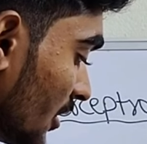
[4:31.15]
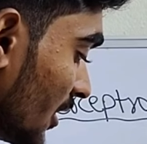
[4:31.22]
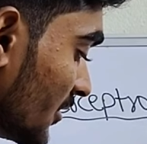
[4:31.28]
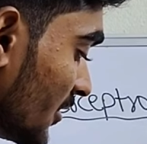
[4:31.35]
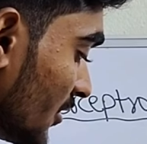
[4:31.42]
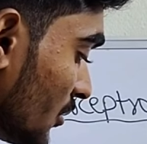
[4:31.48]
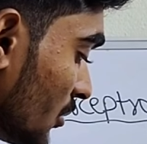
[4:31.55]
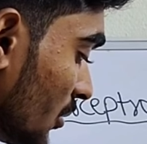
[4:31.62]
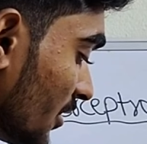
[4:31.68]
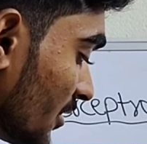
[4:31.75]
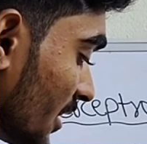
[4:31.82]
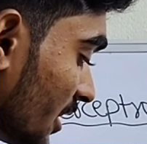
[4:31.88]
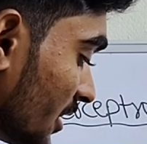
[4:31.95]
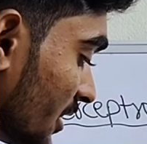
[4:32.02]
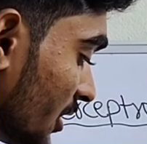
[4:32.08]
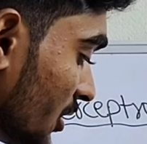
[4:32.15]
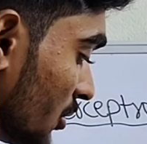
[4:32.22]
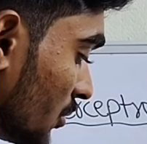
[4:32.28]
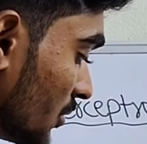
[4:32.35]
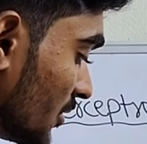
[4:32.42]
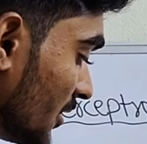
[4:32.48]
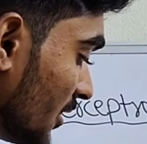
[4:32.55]
this node is connected
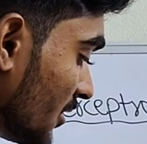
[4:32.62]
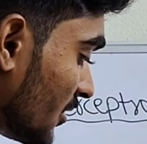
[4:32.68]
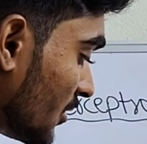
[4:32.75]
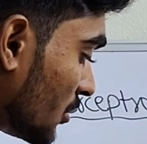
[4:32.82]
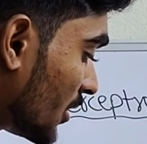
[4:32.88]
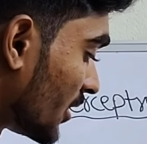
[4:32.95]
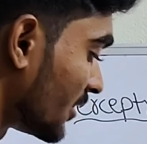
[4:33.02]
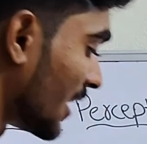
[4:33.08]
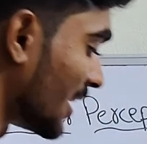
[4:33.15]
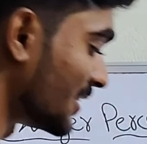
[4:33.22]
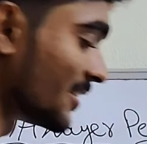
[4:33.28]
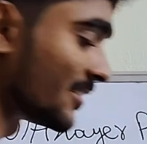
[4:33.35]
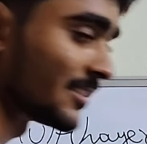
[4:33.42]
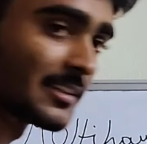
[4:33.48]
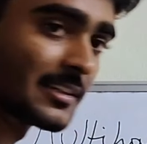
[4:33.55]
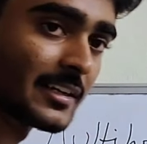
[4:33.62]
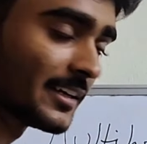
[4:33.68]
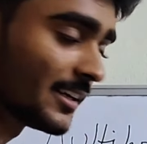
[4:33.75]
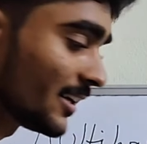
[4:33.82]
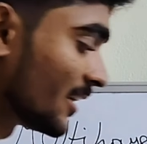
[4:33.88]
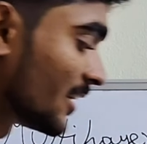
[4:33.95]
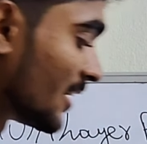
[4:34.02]
to this node in the adjacent
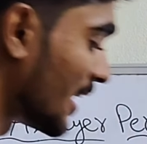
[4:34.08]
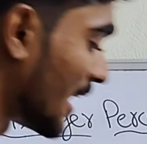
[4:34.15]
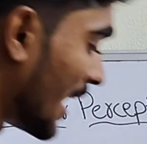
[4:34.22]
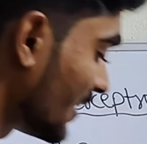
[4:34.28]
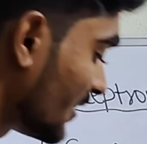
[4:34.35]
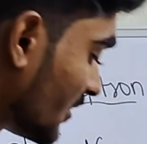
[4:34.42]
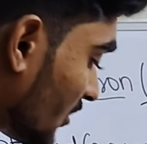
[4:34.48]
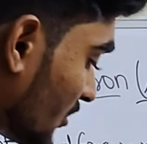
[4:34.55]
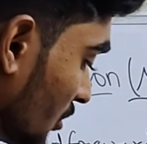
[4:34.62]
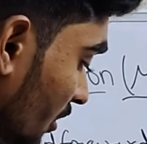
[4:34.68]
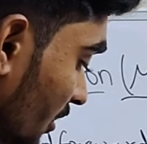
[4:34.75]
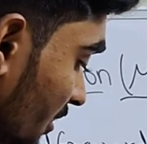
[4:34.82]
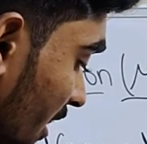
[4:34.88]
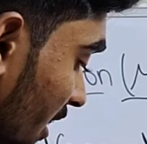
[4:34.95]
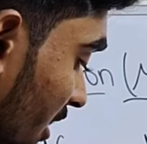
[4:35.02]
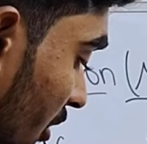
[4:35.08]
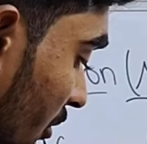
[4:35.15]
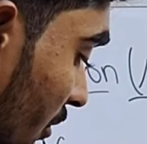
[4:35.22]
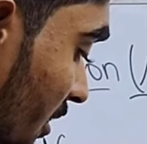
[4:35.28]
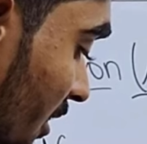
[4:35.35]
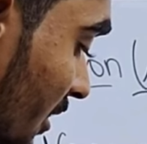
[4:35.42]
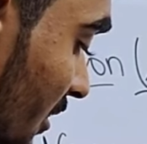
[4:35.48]
layer, and this node is
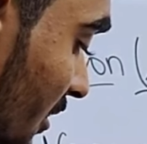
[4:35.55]
connected with